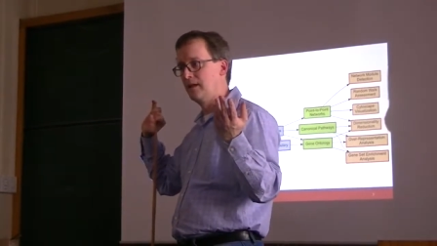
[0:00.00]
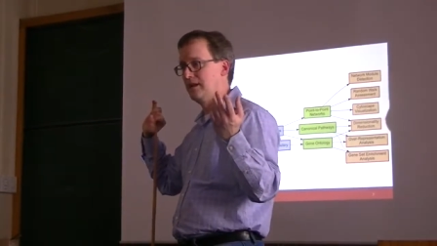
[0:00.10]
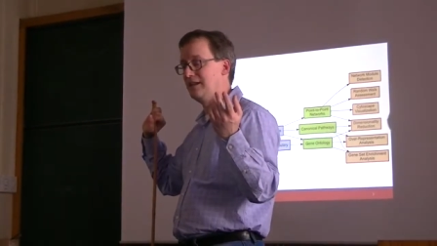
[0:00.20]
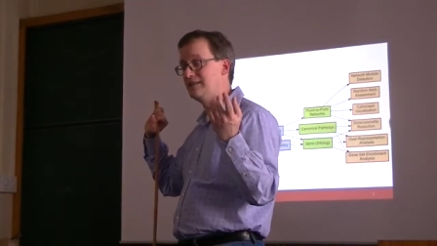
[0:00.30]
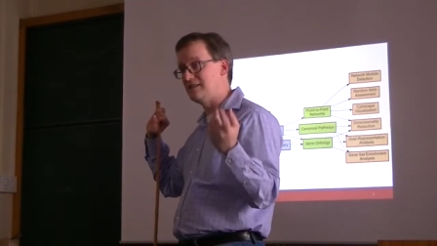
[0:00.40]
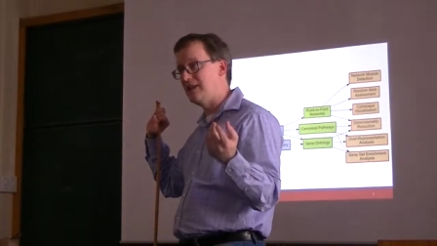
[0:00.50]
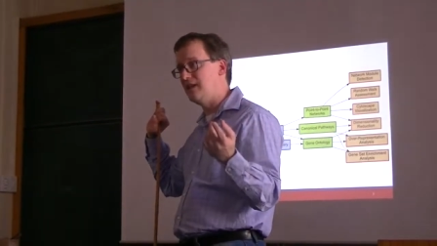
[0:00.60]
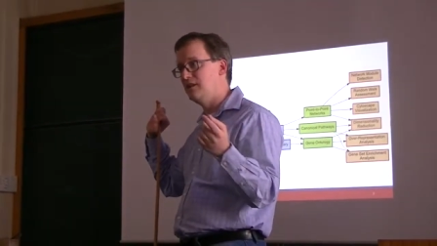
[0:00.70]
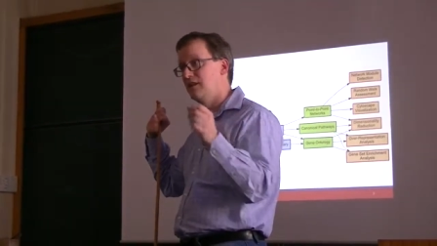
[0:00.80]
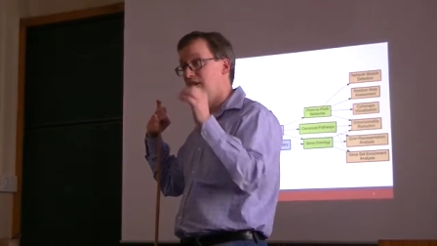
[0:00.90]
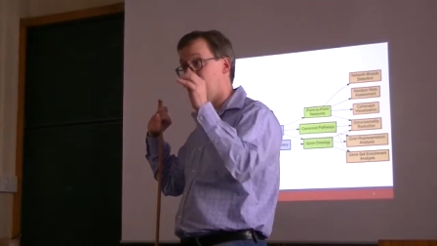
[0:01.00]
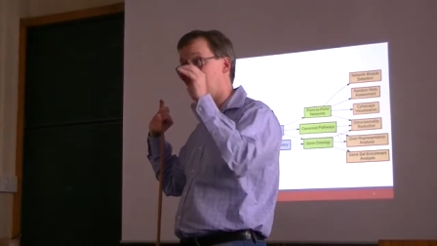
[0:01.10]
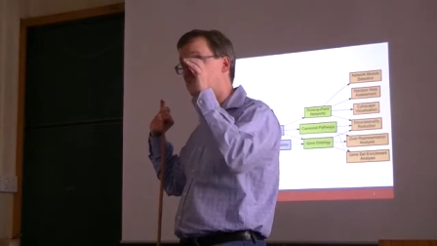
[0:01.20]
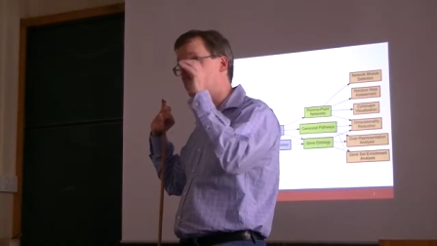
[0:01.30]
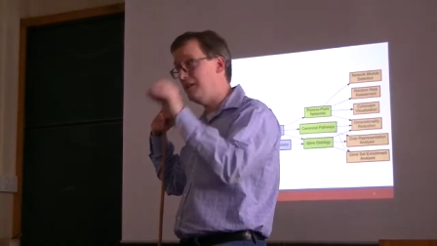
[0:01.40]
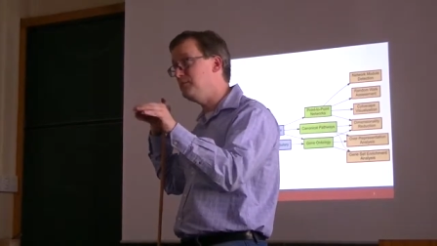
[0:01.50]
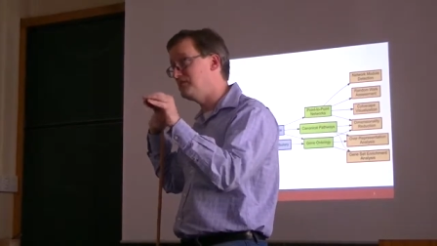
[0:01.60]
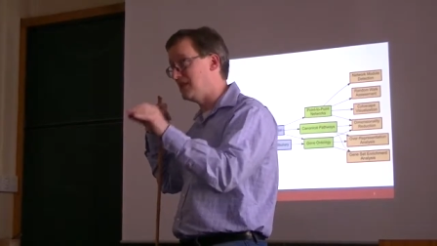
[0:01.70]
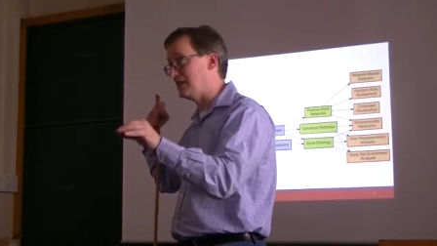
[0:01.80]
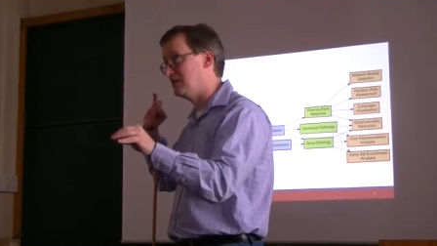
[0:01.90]
Instead, there's a
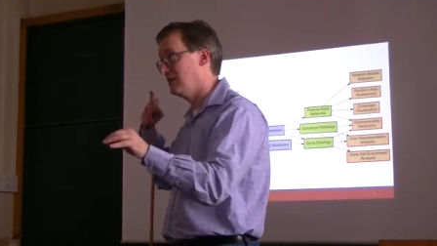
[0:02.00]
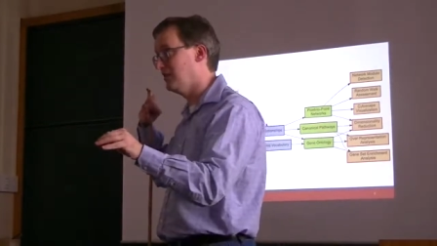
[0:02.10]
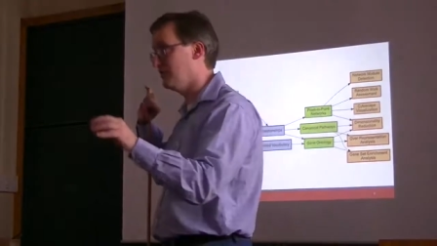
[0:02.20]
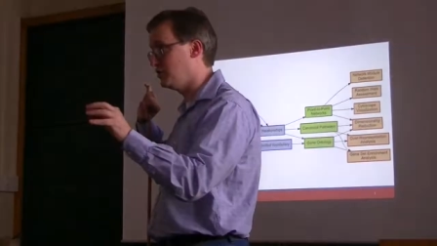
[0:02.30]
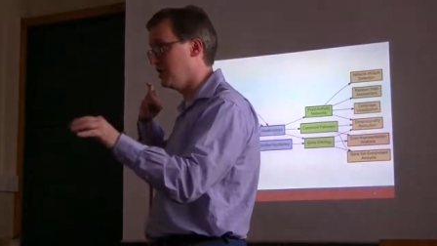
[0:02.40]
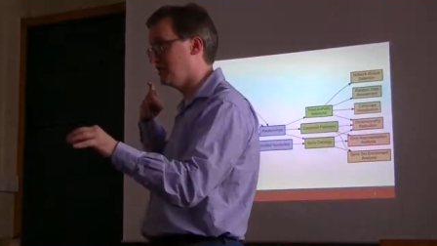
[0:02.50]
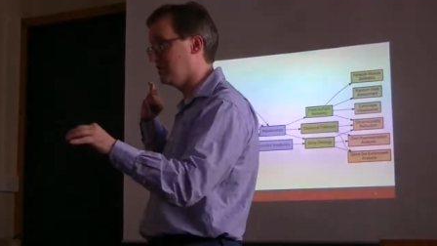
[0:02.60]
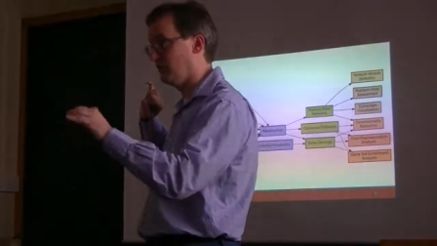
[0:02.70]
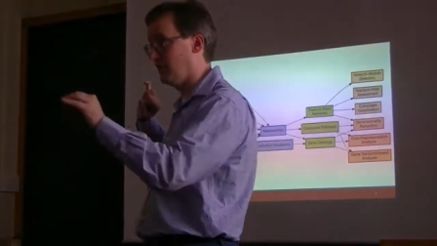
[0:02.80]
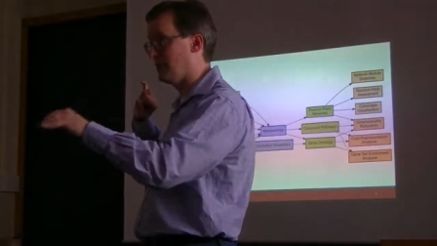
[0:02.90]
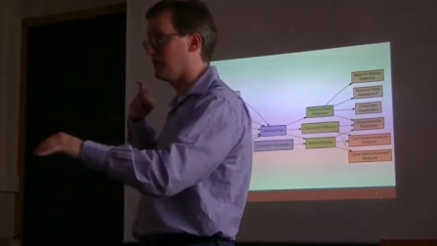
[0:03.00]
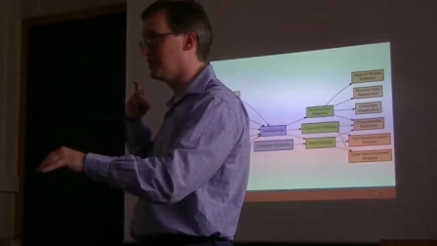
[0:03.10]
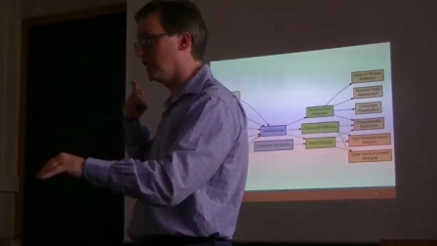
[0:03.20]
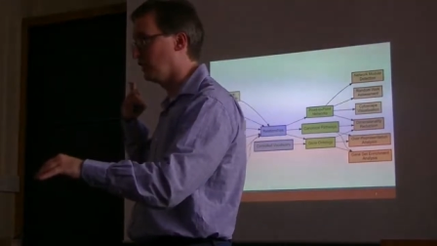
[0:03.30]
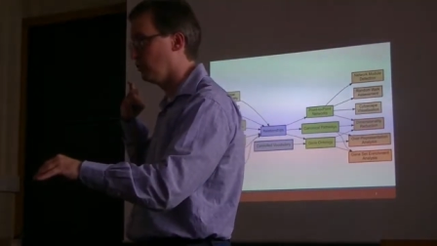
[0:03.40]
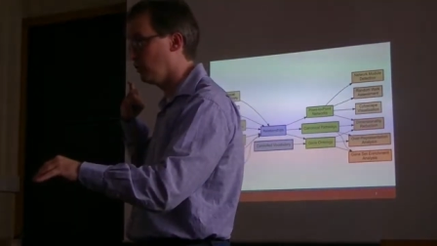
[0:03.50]
subset of the genes for that particular